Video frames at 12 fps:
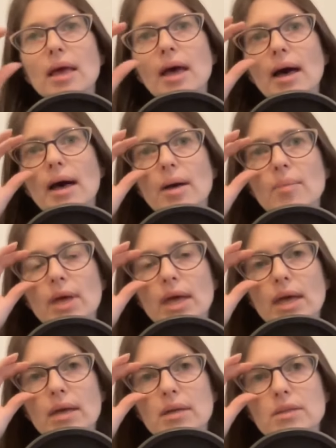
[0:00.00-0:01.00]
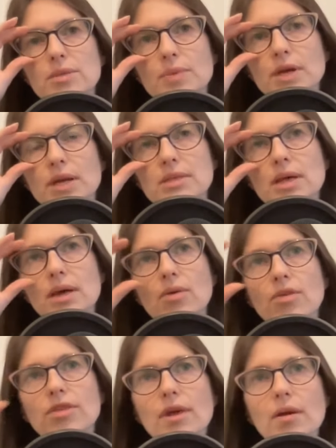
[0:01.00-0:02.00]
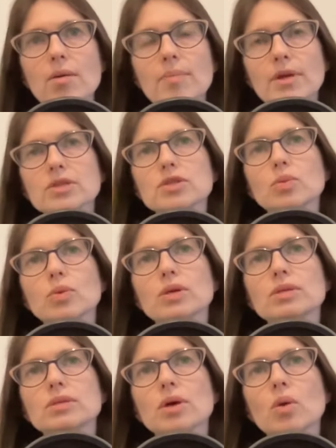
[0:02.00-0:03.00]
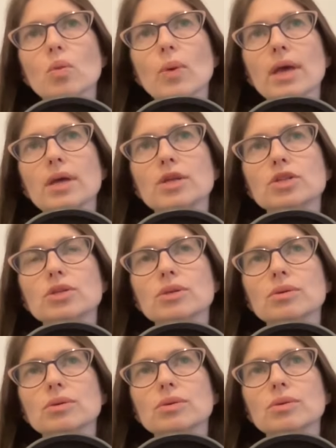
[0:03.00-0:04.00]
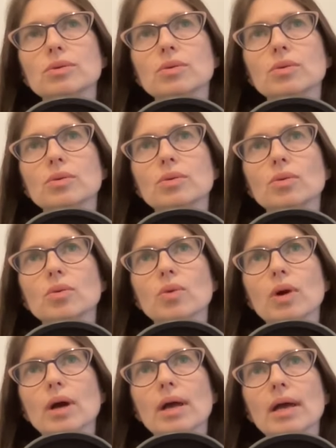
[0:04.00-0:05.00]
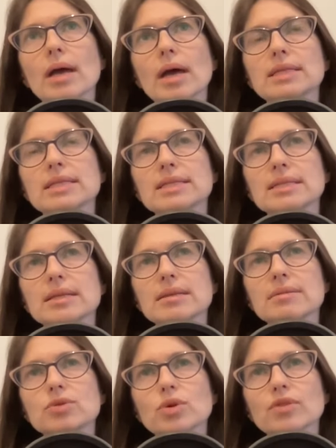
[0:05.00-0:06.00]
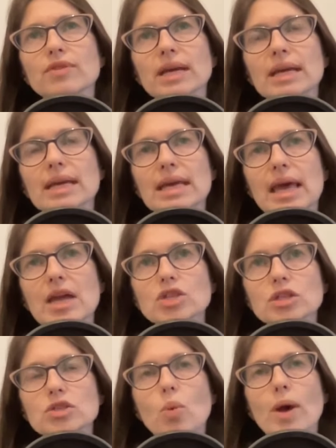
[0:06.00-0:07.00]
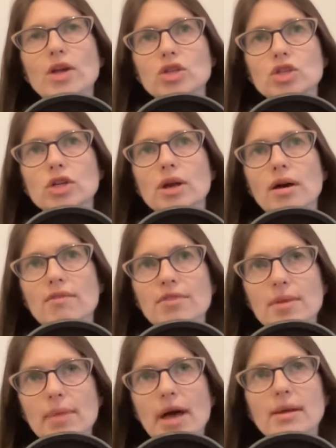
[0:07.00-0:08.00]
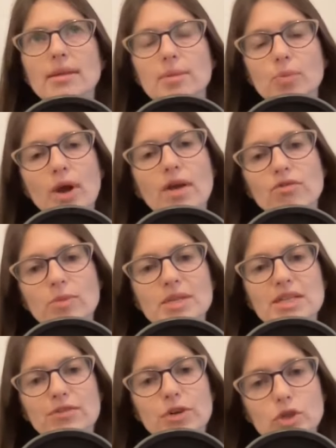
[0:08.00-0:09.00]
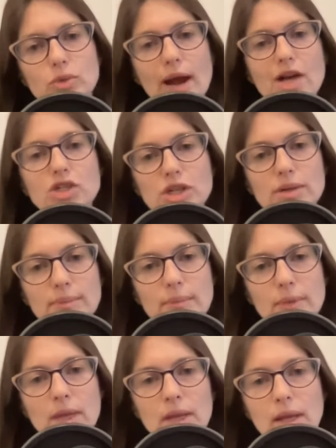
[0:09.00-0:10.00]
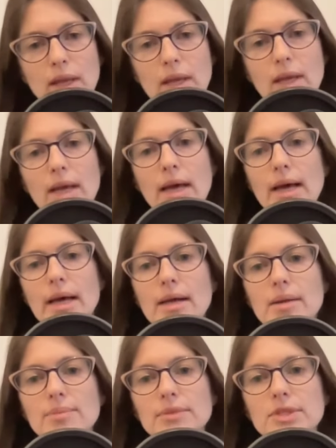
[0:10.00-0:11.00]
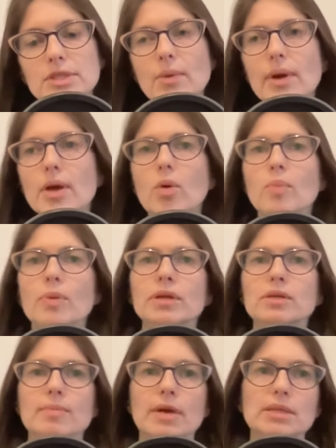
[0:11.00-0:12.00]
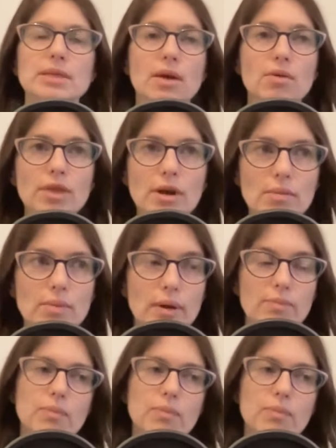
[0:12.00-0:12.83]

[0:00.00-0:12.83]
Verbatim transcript: Um, and being a psychotherapist was a way to uh, sort of engage this question of the mind and the brain from a different direction. Um, so I opened my psychotherapy,